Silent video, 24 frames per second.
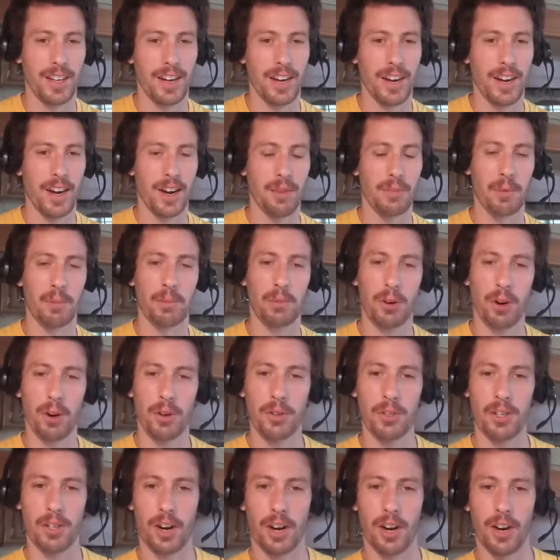The
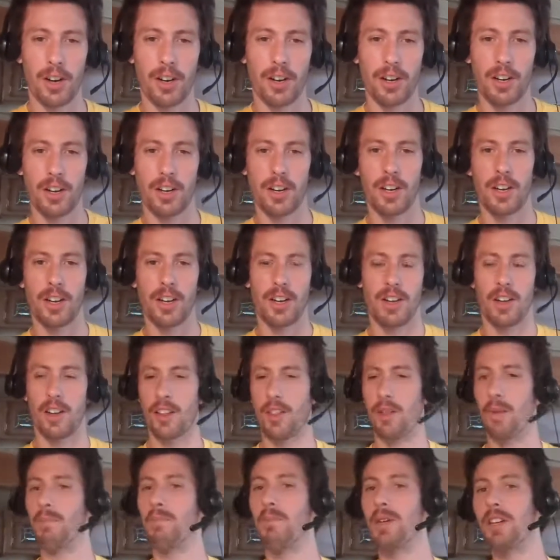pros are
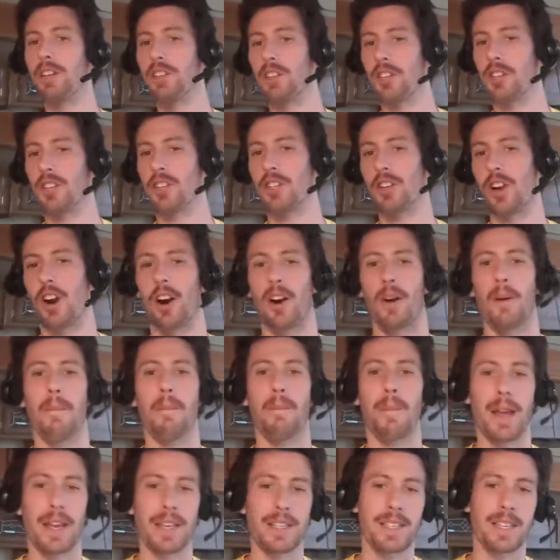the beaches are
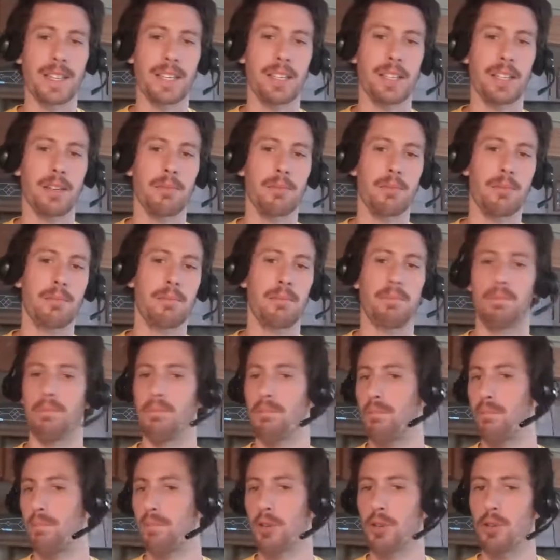amazingly
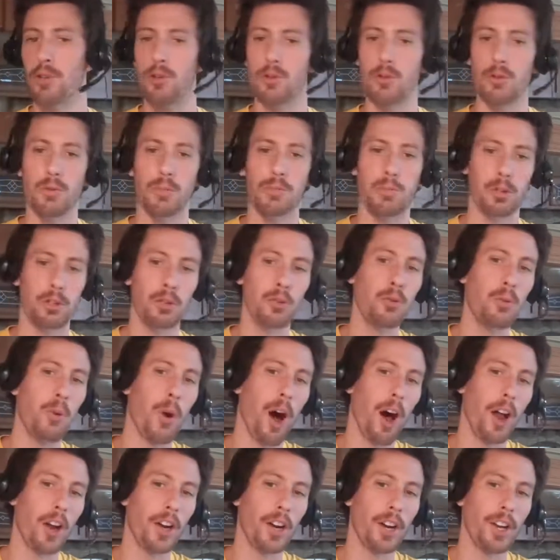blue
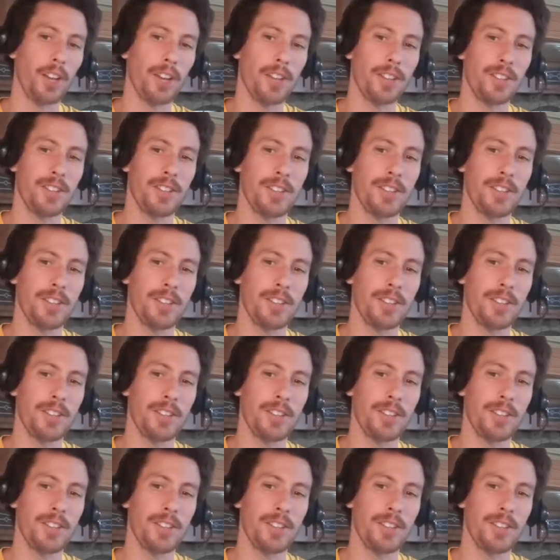water,